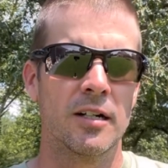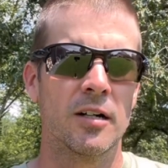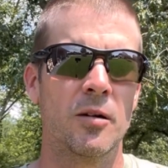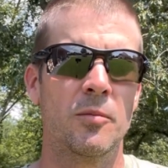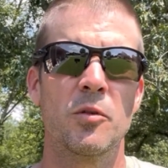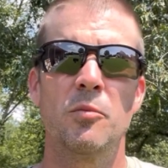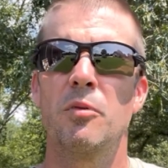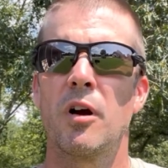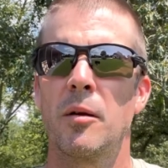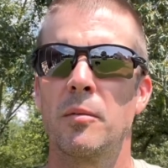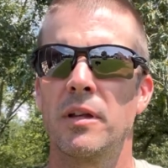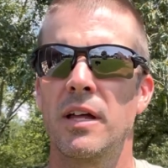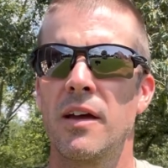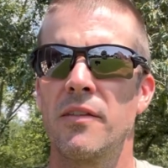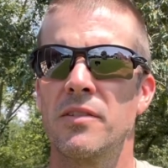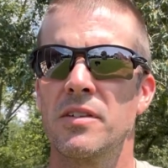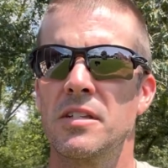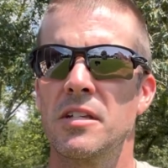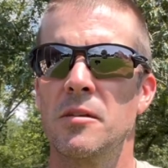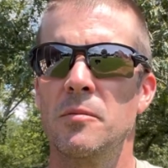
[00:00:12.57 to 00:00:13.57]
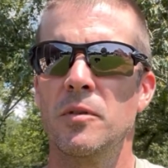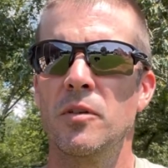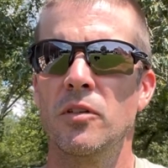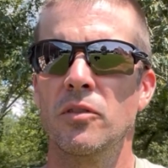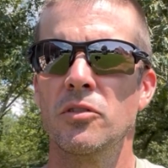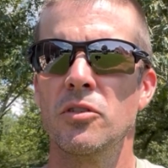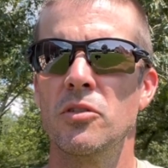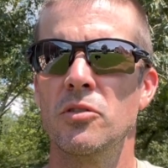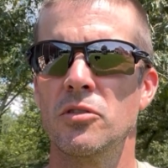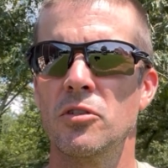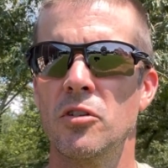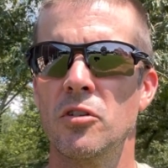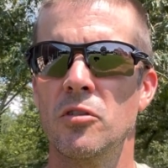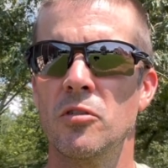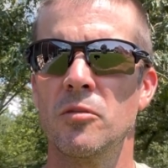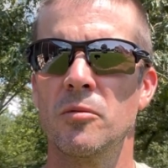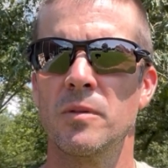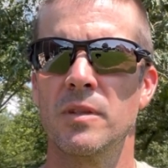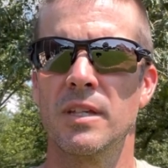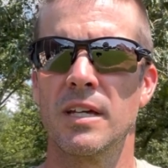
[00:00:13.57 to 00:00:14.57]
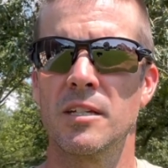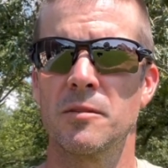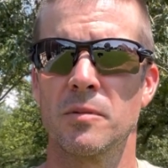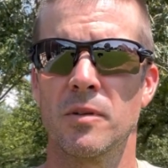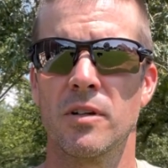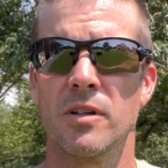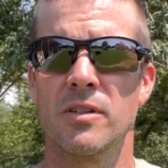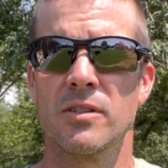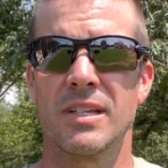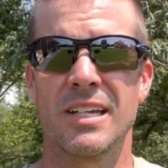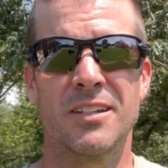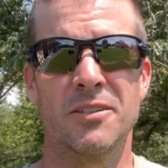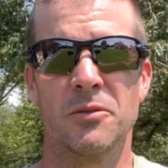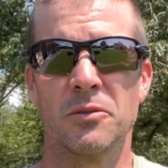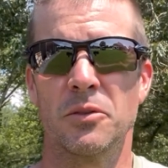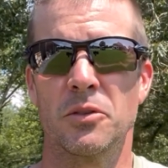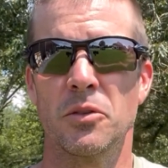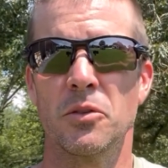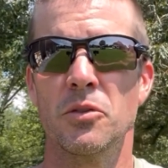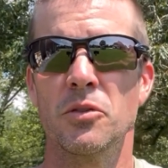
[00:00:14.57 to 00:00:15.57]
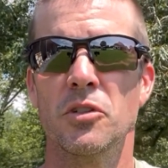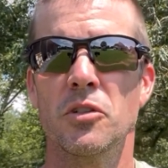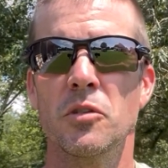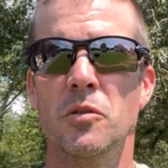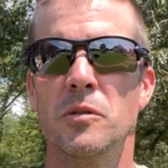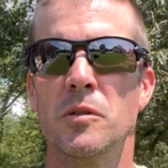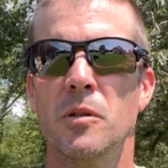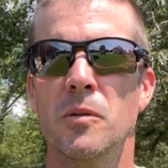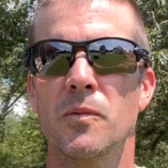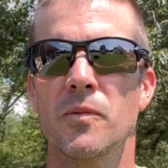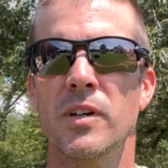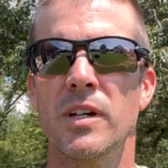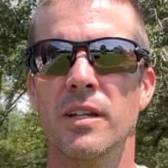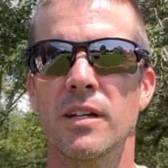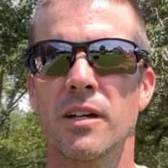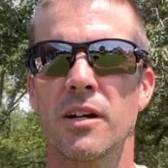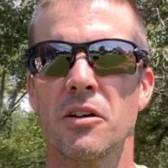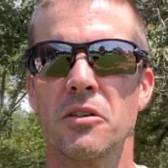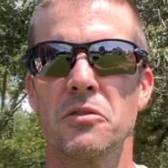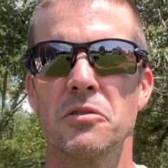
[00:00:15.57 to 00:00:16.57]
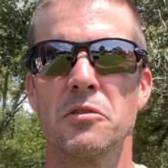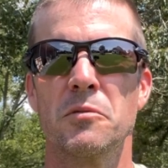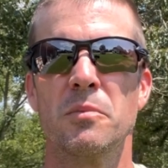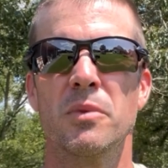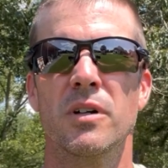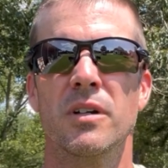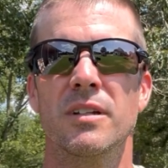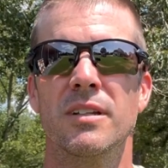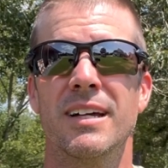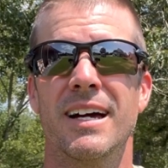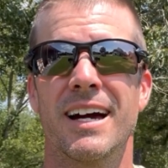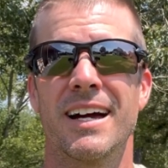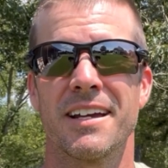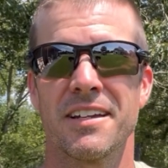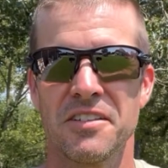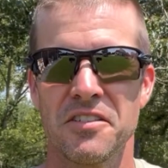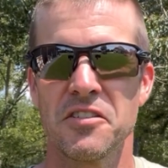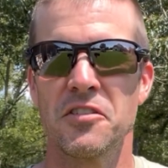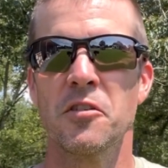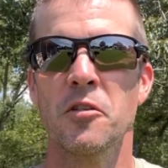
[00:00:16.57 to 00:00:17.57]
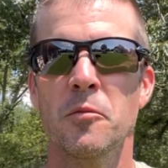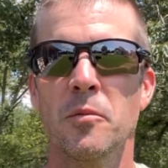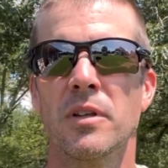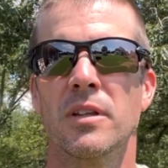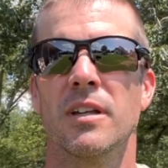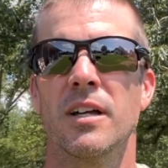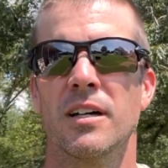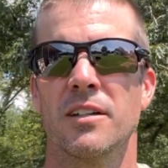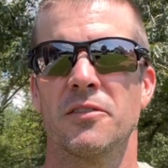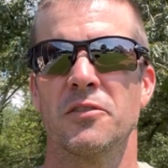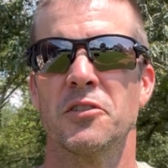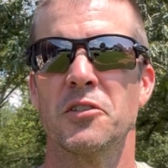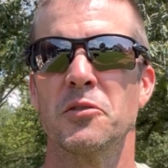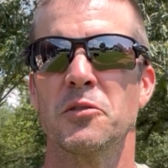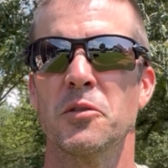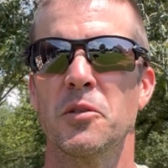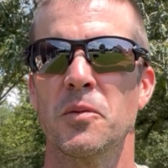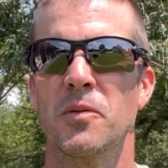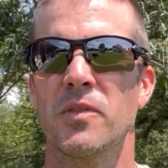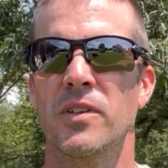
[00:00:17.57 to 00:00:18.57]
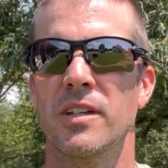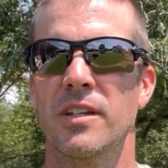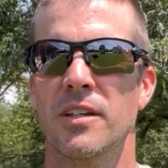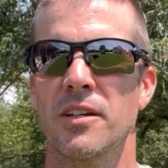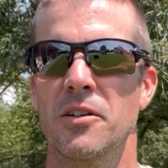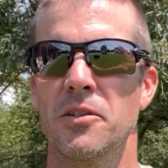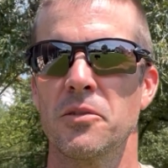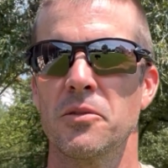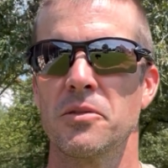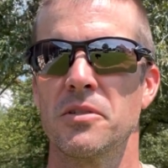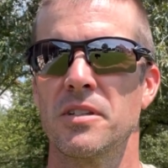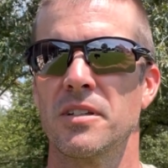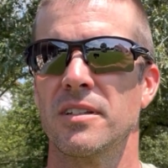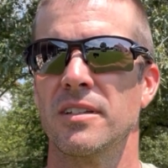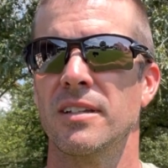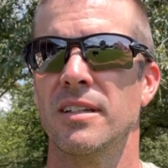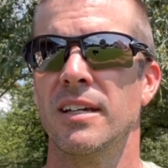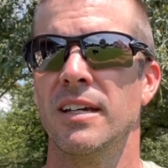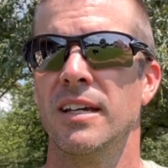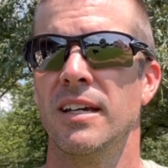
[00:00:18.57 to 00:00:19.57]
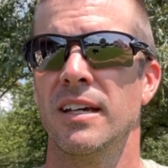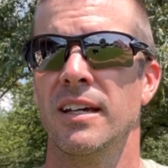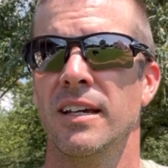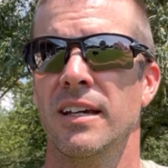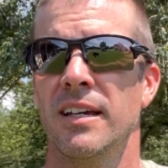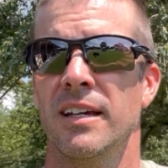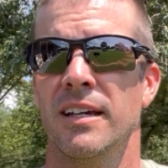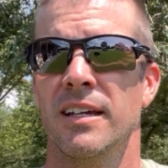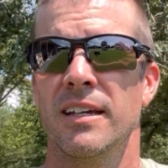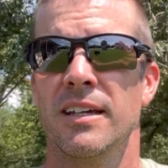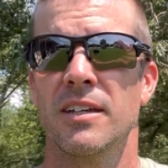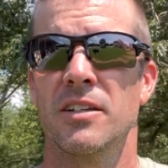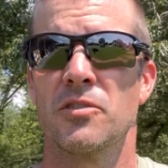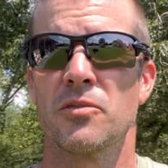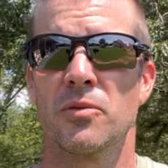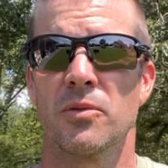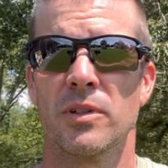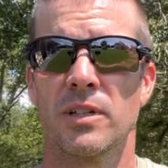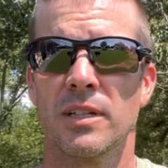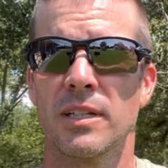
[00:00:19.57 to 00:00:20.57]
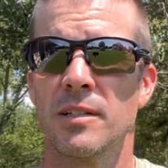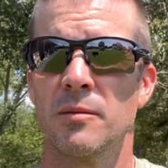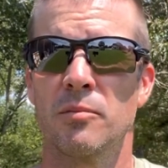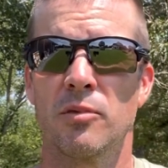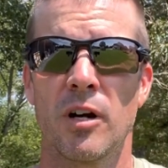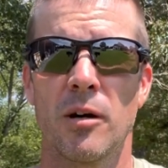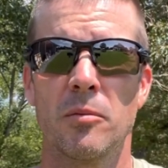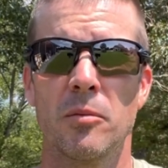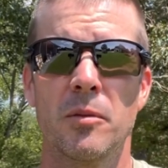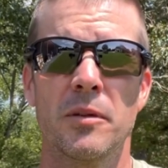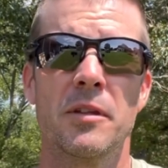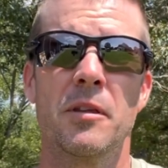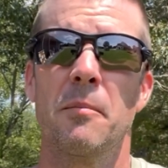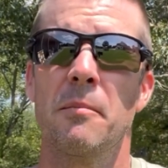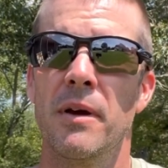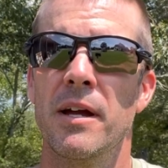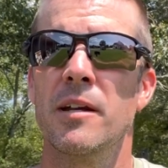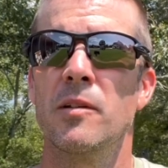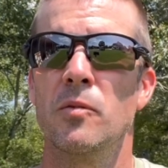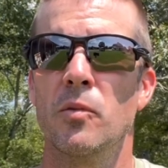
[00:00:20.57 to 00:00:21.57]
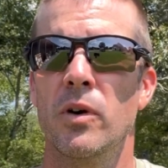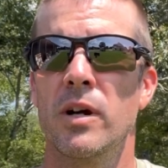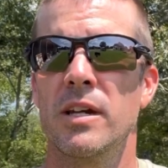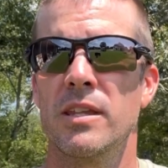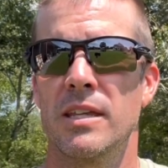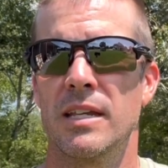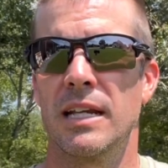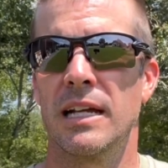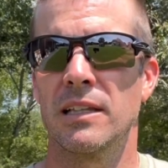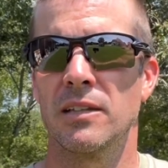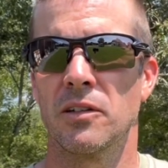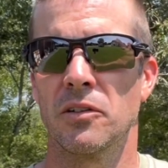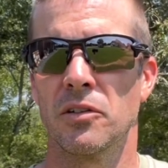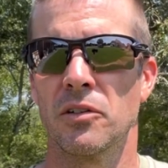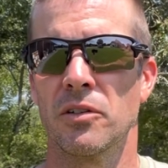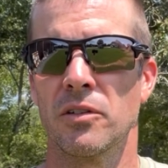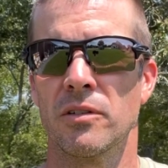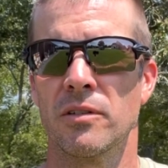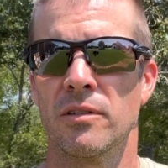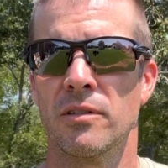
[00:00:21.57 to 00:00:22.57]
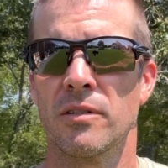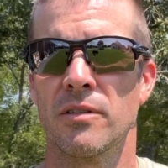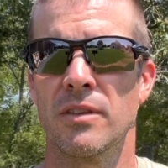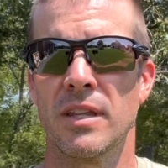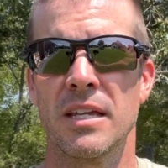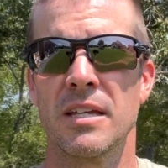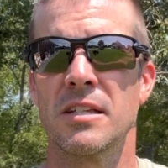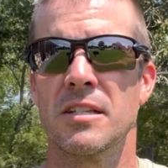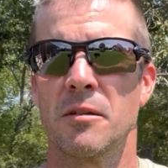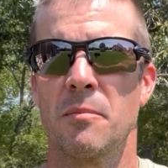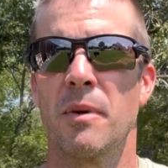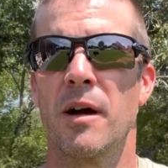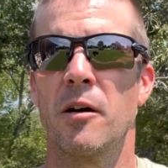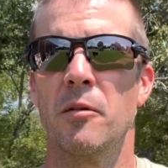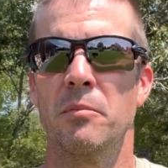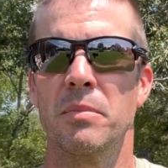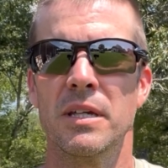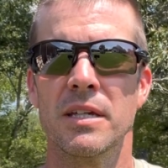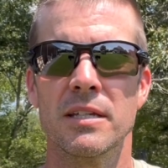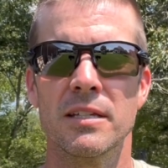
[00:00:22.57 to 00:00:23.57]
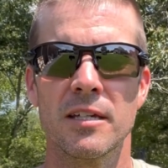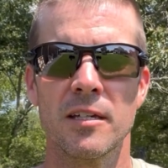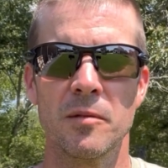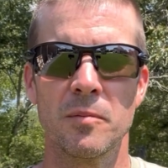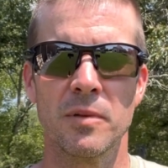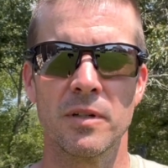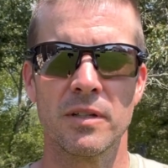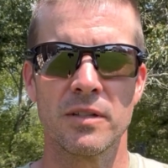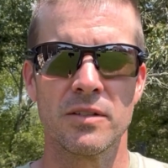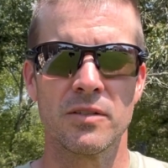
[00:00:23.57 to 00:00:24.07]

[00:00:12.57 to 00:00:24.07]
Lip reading: You probably haven't seen me on YouTube, and that's because I don't do YouTube videos, but I consume a lot of YouTube videos, and it's really probably the main way that I learn things about beekeeping.